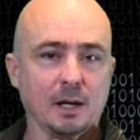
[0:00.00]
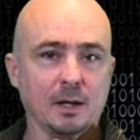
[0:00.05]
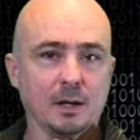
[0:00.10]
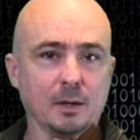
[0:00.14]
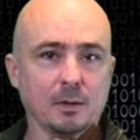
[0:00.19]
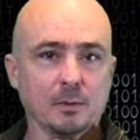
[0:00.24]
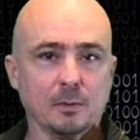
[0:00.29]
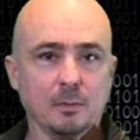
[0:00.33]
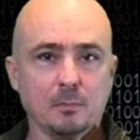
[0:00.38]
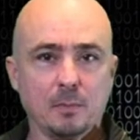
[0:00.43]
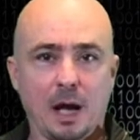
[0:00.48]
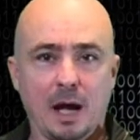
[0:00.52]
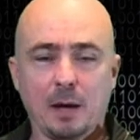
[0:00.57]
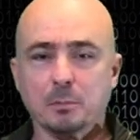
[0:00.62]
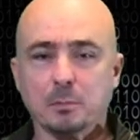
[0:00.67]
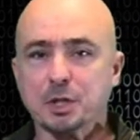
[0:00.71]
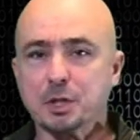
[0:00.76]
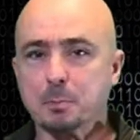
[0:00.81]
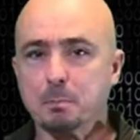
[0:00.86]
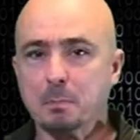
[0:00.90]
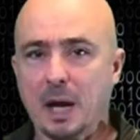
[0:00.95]
uh, how
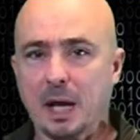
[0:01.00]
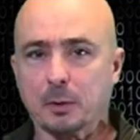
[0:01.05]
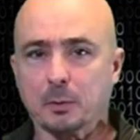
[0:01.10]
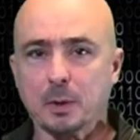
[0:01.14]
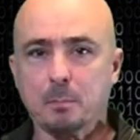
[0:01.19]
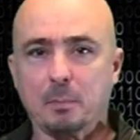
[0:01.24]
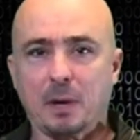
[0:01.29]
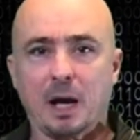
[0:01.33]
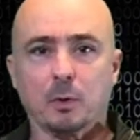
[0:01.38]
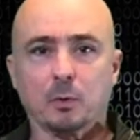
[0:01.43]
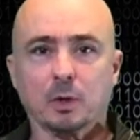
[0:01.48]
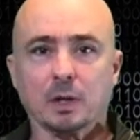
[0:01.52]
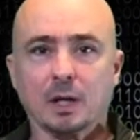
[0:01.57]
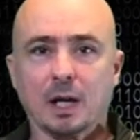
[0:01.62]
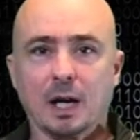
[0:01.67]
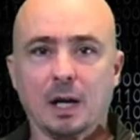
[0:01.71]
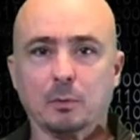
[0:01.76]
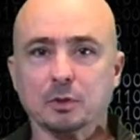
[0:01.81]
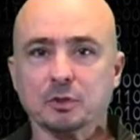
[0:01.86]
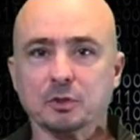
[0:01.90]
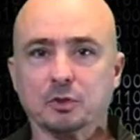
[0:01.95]
much battery power
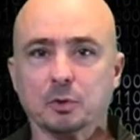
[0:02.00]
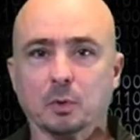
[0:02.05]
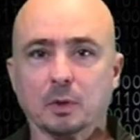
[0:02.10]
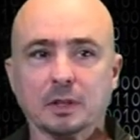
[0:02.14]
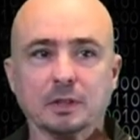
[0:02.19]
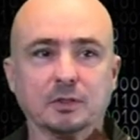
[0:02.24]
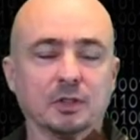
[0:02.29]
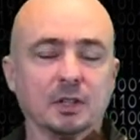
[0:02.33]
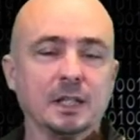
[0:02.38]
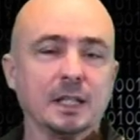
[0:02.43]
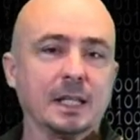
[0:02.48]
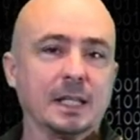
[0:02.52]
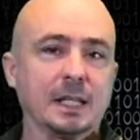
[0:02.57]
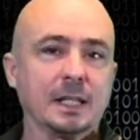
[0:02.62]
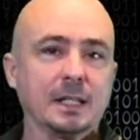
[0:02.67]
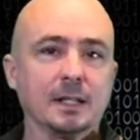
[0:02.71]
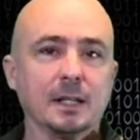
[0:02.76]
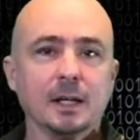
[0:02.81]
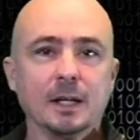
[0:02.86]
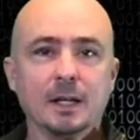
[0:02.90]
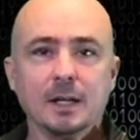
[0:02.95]
I was going to
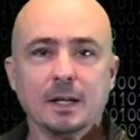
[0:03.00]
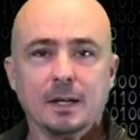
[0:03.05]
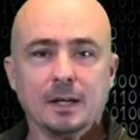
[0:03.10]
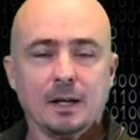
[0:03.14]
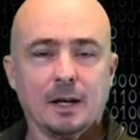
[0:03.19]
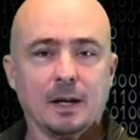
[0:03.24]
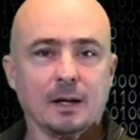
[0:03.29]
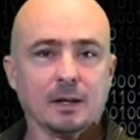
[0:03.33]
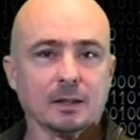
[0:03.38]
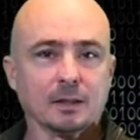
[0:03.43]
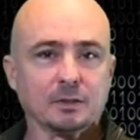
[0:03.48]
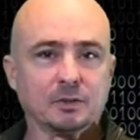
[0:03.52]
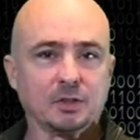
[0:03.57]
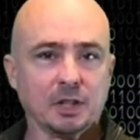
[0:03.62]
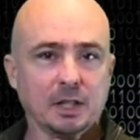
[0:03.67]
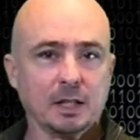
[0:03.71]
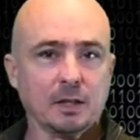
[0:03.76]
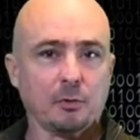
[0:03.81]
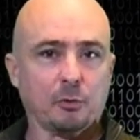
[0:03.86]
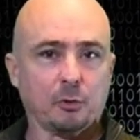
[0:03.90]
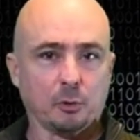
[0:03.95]
need uh, to
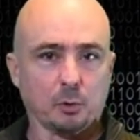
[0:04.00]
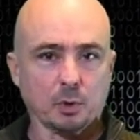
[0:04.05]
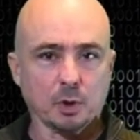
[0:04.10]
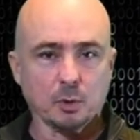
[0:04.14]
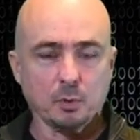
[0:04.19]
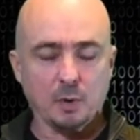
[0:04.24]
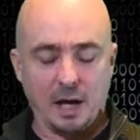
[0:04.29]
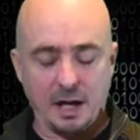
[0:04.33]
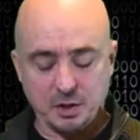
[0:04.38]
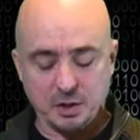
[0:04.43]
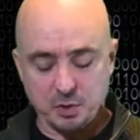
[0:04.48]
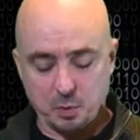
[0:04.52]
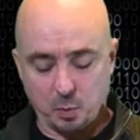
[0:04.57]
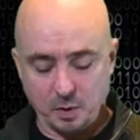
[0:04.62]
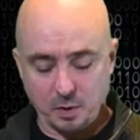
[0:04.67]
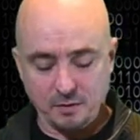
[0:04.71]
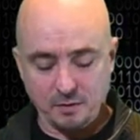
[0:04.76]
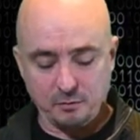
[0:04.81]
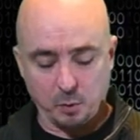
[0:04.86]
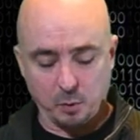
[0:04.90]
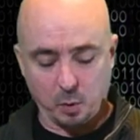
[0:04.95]
get through a
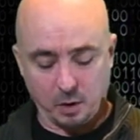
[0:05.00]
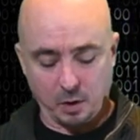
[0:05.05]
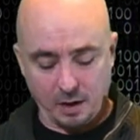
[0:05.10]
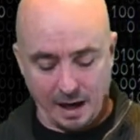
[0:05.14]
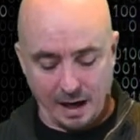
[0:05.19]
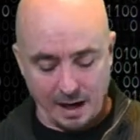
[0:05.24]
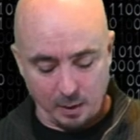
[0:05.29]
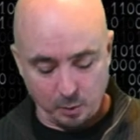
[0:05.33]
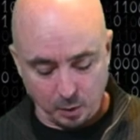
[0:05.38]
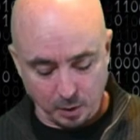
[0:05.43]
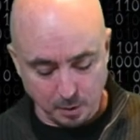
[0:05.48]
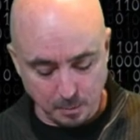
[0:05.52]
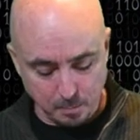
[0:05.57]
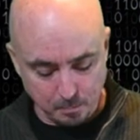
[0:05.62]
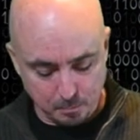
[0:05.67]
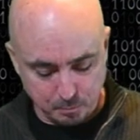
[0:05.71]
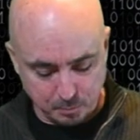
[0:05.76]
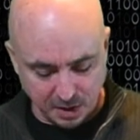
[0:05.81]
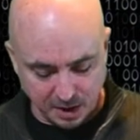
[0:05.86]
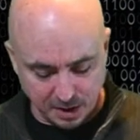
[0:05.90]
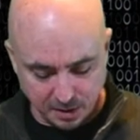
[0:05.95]
twenty-four hour
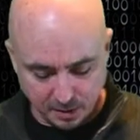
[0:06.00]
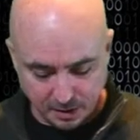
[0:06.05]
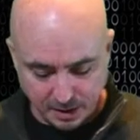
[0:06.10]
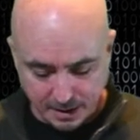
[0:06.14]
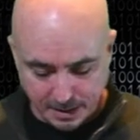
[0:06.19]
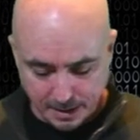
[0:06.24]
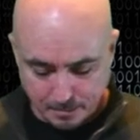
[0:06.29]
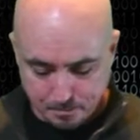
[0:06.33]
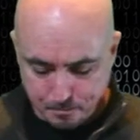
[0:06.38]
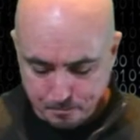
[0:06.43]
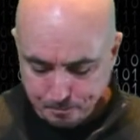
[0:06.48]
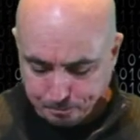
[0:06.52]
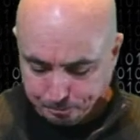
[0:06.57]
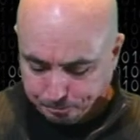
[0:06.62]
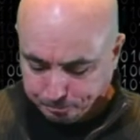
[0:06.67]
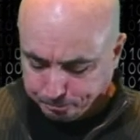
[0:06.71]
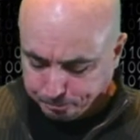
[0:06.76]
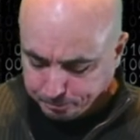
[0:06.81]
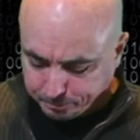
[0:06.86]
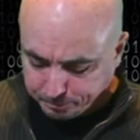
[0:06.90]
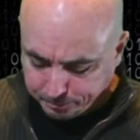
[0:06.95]
period.
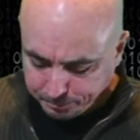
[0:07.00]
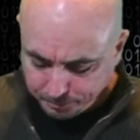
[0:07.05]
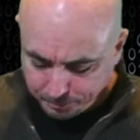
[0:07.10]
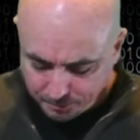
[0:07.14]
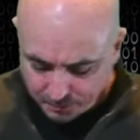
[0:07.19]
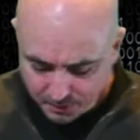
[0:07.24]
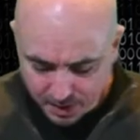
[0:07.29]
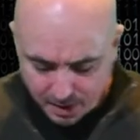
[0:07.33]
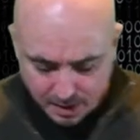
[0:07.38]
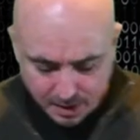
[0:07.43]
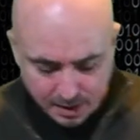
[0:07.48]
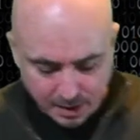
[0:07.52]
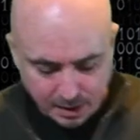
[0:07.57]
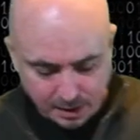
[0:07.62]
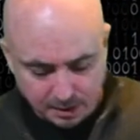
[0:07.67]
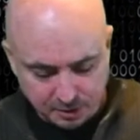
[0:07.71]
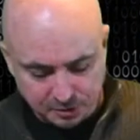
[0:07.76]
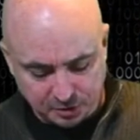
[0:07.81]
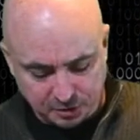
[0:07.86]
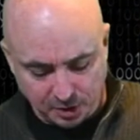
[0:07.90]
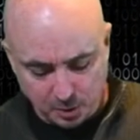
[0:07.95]

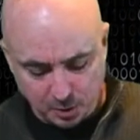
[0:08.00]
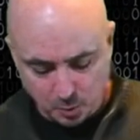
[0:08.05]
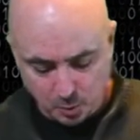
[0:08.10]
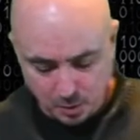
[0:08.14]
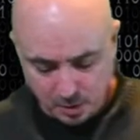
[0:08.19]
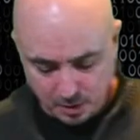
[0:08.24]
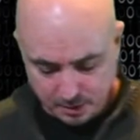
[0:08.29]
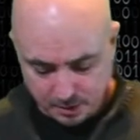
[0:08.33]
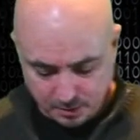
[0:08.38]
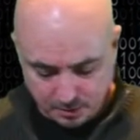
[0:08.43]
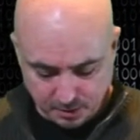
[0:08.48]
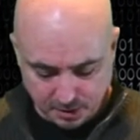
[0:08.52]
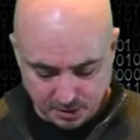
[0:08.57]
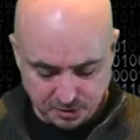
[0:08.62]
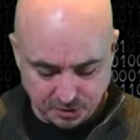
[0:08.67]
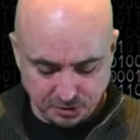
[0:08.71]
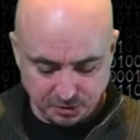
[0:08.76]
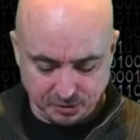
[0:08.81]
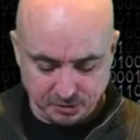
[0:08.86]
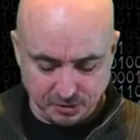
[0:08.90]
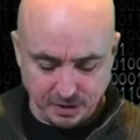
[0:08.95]
So
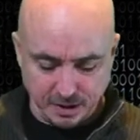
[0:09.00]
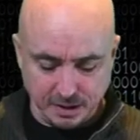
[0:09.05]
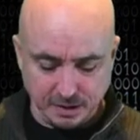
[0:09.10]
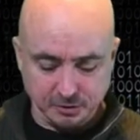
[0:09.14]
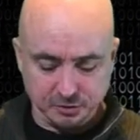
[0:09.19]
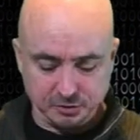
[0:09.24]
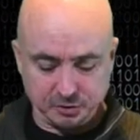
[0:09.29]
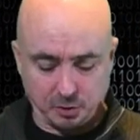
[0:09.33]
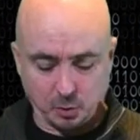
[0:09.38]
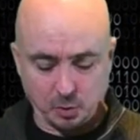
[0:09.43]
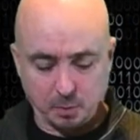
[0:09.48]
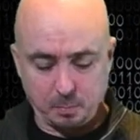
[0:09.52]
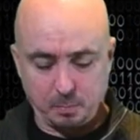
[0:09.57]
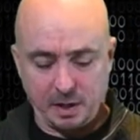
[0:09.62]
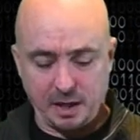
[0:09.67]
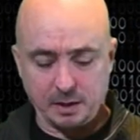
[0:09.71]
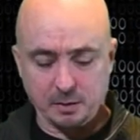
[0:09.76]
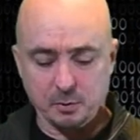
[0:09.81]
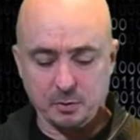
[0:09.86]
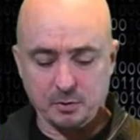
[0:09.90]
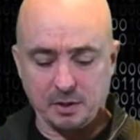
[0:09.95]
this is the solar
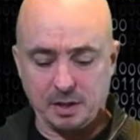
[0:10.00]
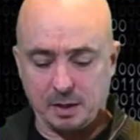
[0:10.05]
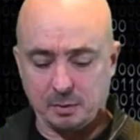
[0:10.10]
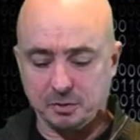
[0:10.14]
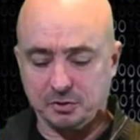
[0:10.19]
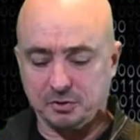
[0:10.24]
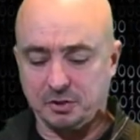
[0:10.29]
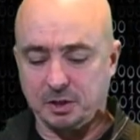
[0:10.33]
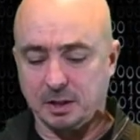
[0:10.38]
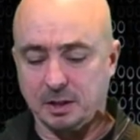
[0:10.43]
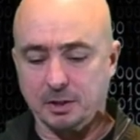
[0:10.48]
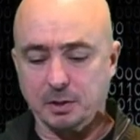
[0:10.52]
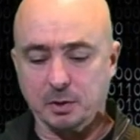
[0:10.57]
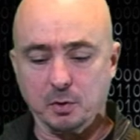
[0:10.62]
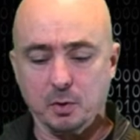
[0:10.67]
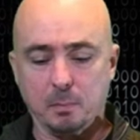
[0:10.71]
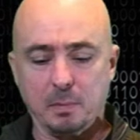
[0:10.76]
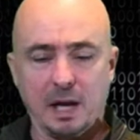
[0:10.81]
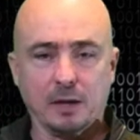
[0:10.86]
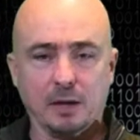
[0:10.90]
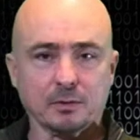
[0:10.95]
panel that I was telling
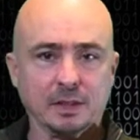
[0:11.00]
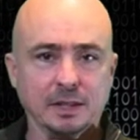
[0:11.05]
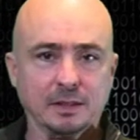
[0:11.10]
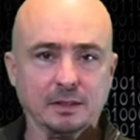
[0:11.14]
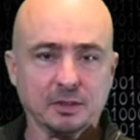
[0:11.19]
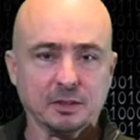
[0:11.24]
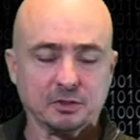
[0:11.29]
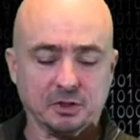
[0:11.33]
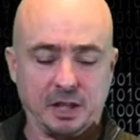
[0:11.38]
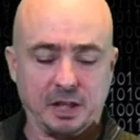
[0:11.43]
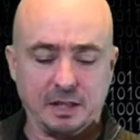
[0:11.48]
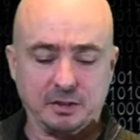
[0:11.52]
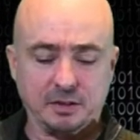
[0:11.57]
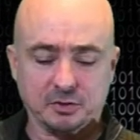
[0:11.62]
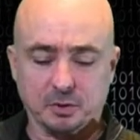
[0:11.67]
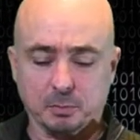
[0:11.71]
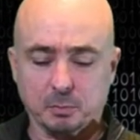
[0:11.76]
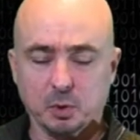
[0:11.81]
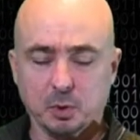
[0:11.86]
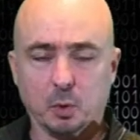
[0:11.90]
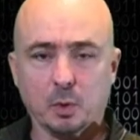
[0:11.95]
you about. In this
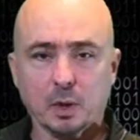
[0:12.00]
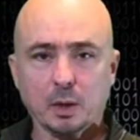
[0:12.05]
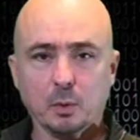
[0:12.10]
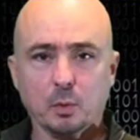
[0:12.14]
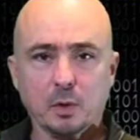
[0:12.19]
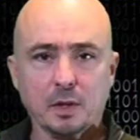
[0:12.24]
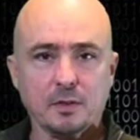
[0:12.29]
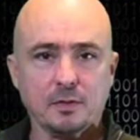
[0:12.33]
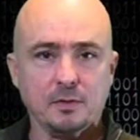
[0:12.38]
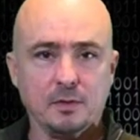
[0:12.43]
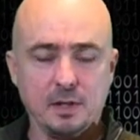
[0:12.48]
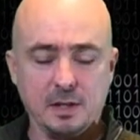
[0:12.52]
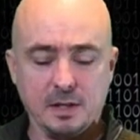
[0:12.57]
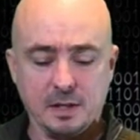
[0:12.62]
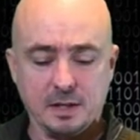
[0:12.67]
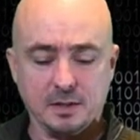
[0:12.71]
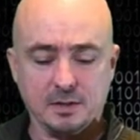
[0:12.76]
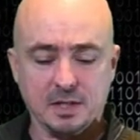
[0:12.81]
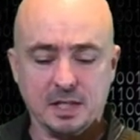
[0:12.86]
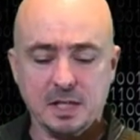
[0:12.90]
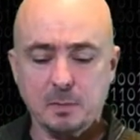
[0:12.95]
case, I'm going with
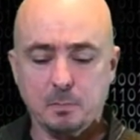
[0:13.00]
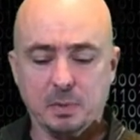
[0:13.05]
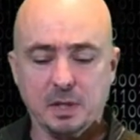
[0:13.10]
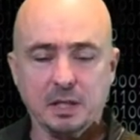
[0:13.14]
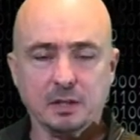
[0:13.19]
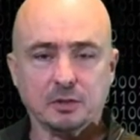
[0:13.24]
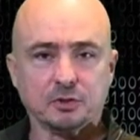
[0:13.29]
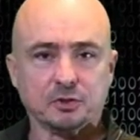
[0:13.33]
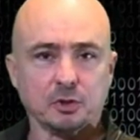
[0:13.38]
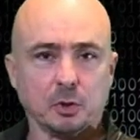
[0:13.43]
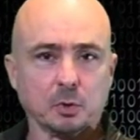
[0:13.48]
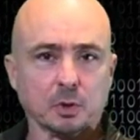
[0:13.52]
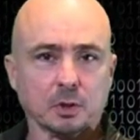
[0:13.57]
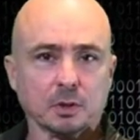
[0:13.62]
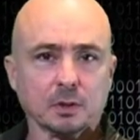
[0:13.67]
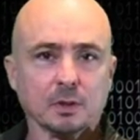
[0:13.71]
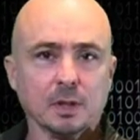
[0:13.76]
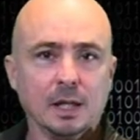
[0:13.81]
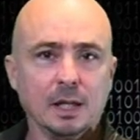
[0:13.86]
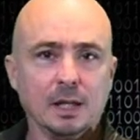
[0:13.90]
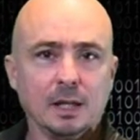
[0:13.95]
the T P
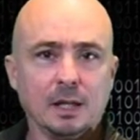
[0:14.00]
Solar.